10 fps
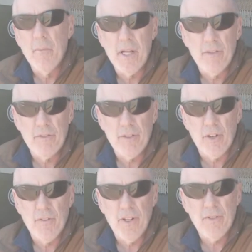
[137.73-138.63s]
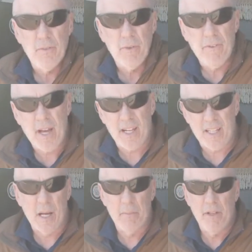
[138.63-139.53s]
mail service, and we've had a
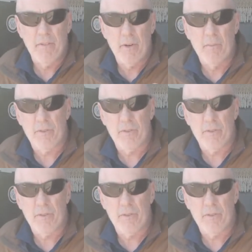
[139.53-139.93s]
couple of them.